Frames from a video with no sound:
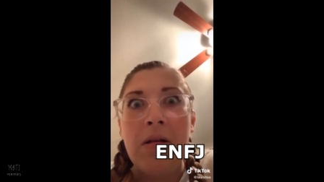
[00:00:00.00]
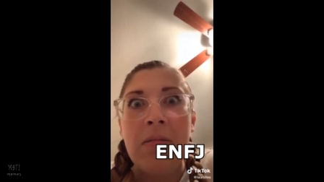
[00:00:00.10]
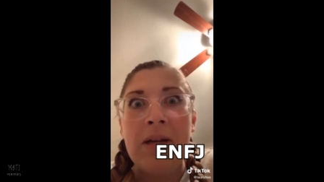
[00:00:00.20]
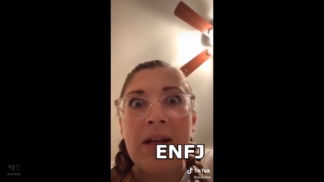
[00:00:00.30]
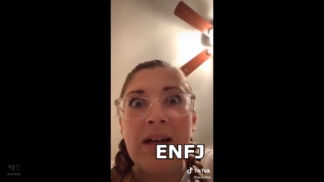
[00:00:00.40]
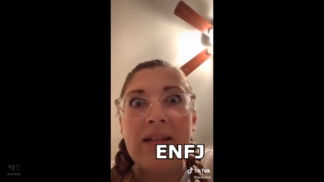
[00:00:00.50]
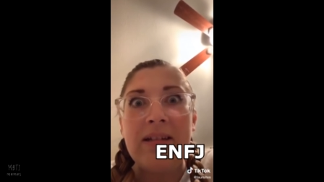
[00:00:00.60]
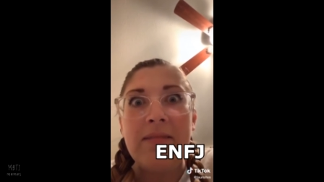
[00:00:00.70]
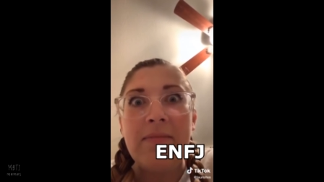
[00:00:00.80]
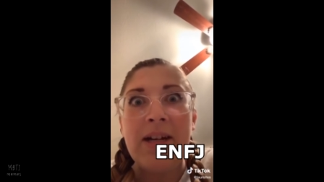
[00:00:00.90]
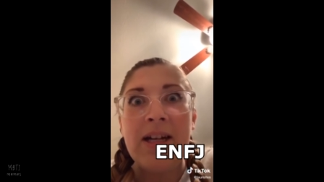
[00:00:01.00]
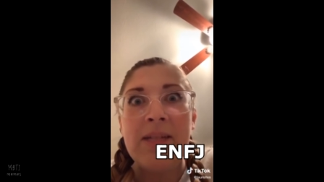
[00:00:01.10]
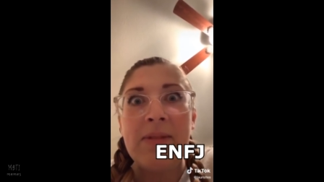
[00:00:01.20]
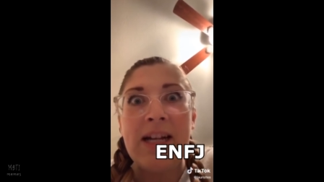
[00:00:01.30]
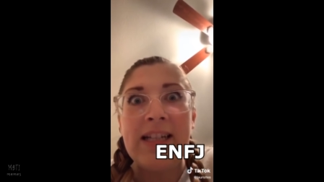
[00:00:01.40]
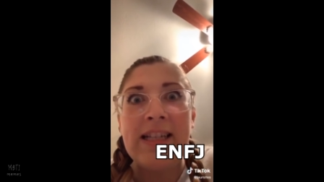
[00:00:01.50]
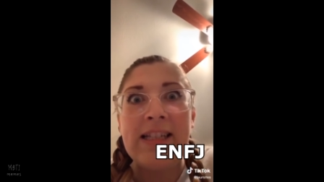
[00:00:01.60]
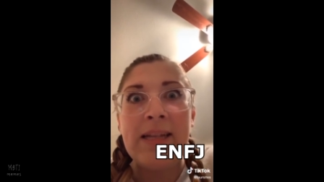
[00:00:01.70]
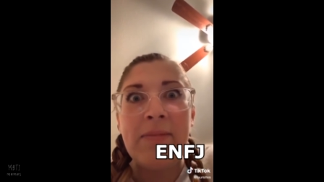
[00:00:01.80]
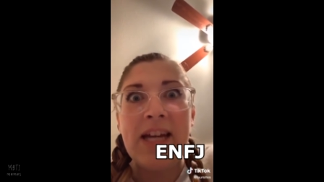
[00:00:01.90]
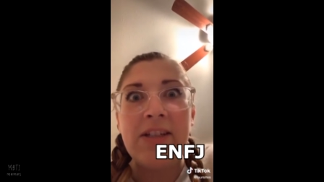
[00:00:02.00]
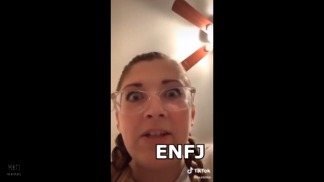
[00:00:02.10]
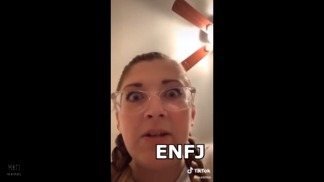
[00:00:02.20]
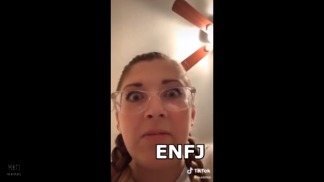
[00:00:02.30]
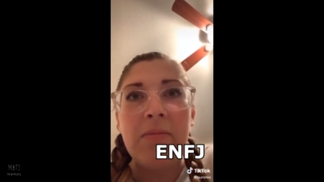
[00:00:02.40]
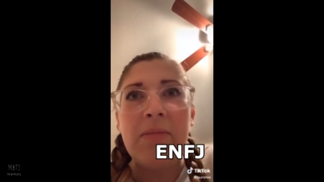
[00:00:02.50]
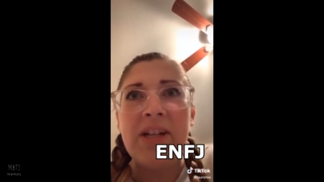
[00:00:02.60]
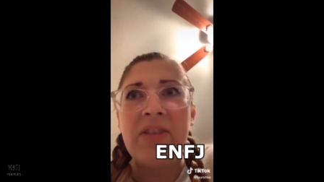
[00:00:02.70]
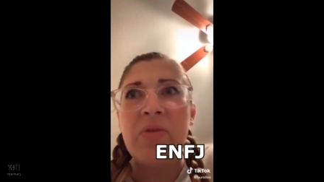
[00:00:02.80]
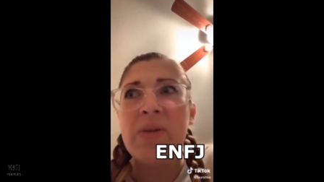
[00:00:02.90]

Oh my god. My husband has that same tattoo, but in